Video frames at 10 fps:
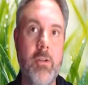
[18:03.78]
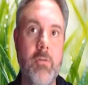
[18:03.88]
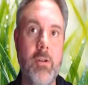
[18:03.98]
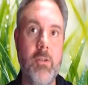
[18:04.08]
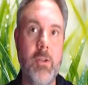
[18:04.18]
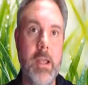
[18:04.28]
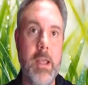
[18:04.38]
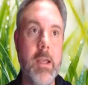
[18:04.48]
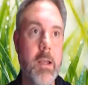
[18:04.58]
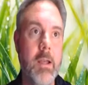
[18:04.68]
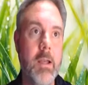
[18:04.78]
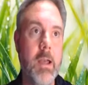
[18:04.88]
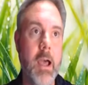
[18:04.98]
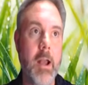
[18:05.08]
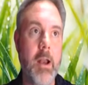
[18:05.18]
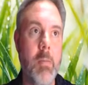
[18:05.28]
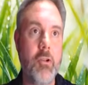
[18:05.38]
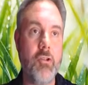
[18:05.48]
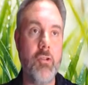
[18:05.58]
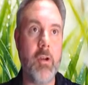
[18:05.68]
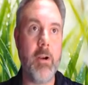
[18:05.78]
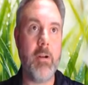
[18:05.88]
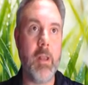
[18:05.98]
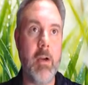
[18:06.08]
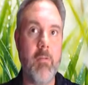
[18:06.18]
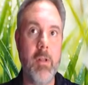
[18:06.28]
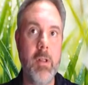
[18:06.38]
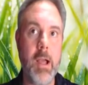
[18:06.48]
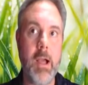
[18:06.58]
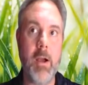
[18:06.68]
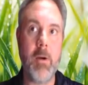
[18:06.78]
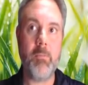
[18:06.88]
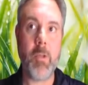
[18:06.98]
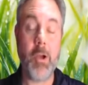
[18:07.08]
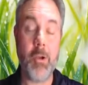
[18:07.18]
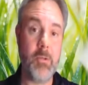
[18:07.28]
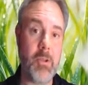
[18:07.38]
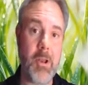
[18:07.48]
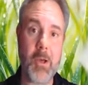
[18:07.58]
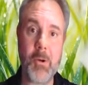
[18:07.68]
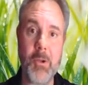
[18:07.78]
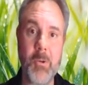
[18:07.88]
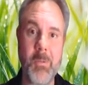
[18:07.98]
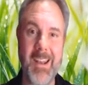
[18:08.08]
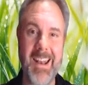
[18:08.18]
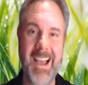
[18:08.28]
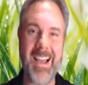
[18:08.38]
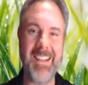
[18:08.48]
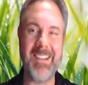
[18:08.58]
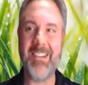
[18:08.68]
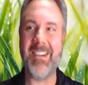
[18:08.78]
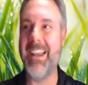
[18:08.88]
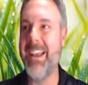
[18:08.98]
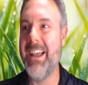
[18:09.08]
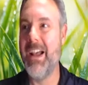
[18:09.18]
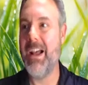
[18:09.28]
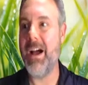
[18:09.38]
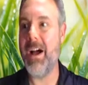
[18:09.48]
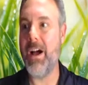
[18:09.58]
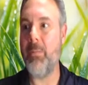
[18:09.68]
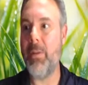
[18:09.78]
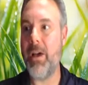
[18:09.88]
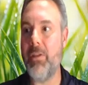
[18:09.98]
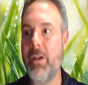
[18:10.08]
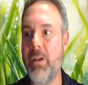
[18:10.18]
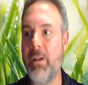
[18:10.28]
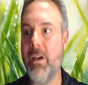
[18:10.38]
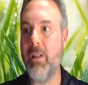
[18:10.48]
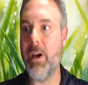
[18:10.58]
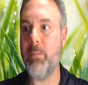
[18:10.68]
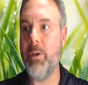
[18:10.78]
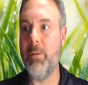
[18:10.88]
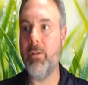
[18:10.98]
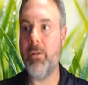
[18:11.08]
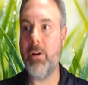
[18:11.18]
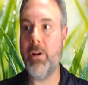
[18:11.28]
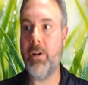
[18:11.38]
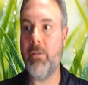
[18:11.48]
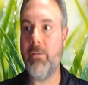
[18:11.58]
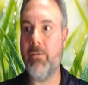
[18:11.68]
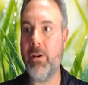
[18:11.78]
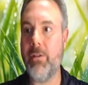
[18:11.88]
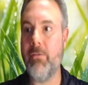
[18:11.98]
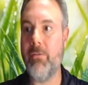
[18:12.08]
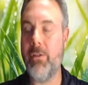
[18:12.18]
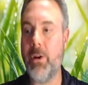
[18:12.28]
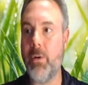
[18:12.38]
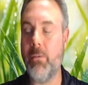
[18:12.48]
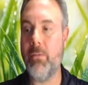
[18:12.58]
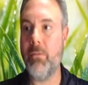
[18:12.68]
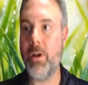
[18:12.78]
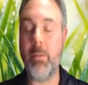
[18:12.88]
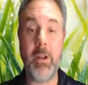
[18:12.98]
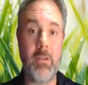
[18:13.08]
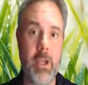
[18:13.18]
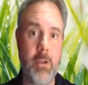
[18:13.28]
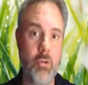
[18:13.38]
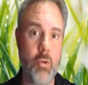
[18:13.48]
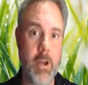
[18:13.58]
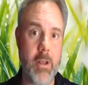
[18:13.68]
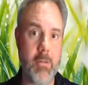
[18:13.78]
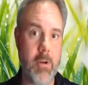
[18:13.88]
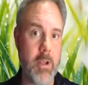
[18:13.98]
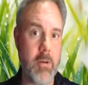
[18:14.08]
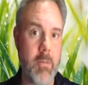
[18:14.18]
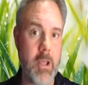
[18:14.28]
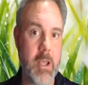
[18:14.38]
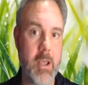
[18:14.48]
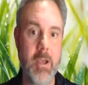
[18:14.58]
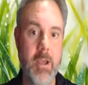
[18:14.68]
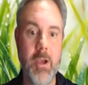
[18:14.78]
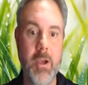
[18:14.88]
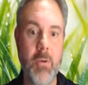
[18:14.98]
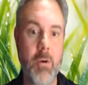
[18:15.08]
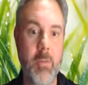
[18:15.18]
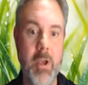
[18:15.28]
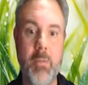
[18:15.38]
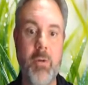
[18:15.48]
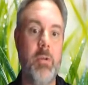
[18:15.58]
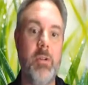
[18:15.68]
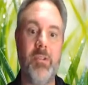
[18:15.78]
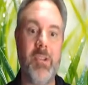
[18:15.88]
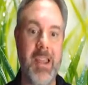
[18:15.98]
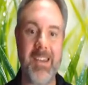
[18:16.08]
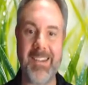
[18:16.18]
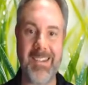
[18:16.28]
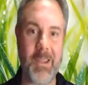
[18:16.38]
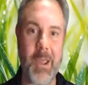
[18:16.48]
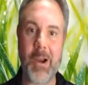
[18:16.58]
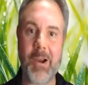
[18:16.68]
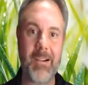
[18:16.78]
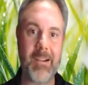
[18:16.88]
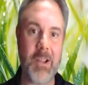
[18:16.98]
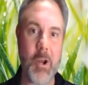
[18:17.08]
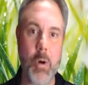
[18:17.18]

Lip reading: diversity at a much greater level. I'll use another human analogy. I think a lot of people have heard of companies like 23andMe, where people will send their